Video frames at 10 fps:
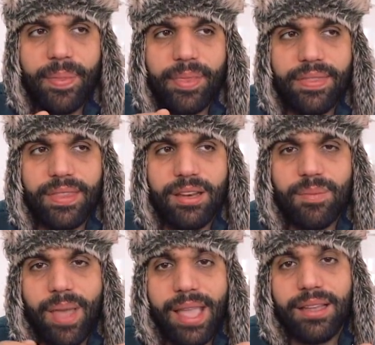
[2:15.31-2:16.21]
that
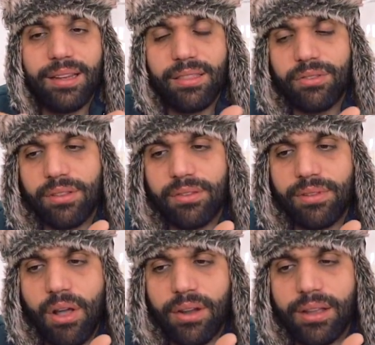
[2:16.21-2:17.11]
didn't make it into the
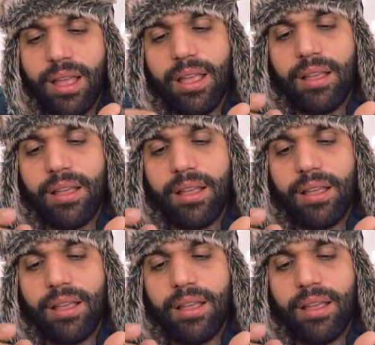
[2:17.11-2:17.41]
vlog,